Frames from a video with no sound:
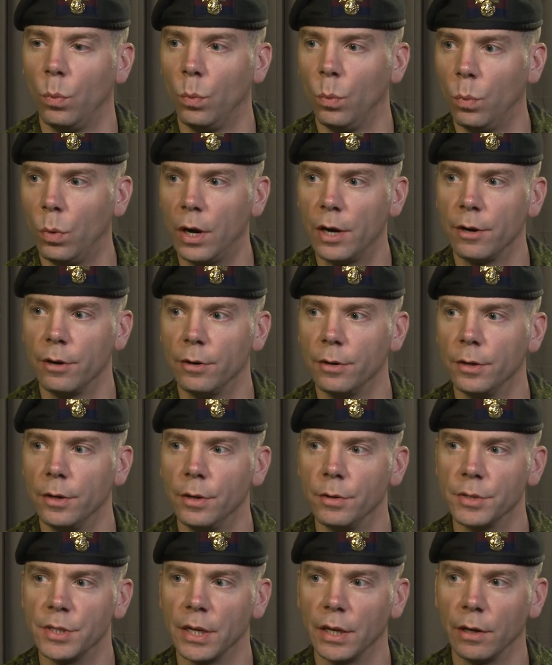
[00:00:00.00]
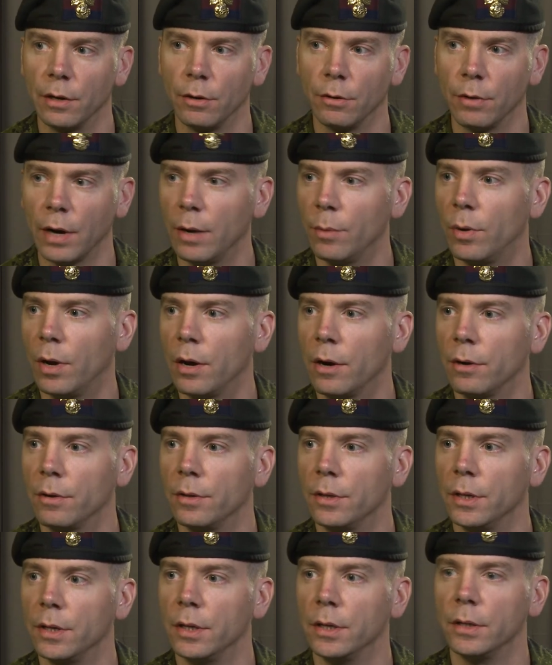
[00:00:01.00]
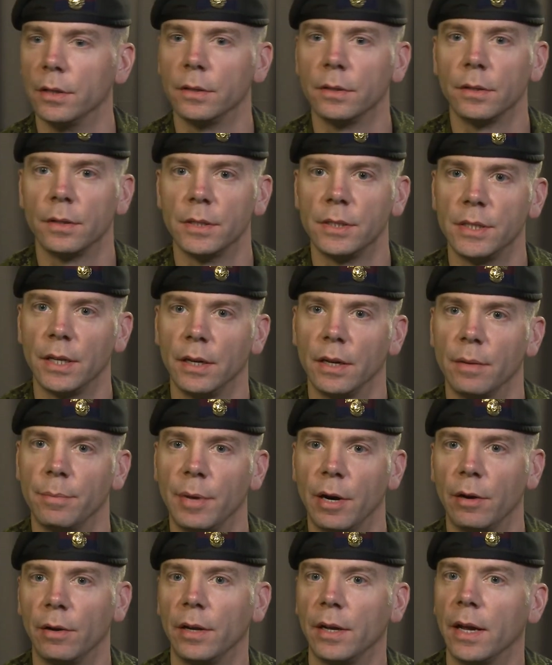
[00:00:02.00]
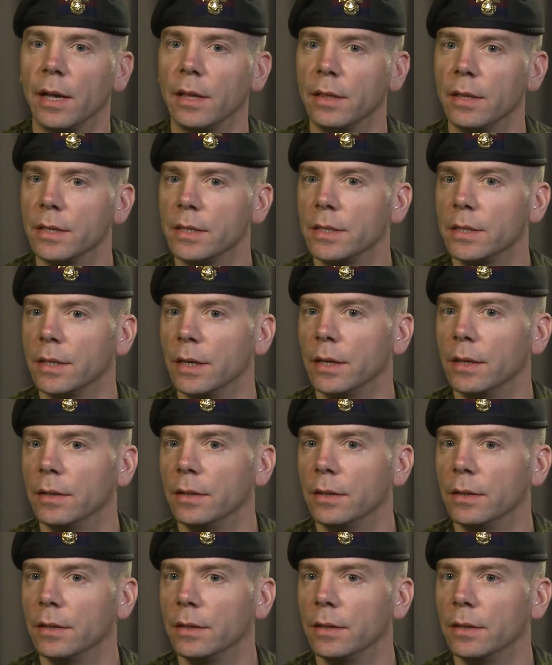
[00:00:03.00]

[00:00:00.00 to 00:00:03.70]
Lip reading: watered using gray water. The city apparently had this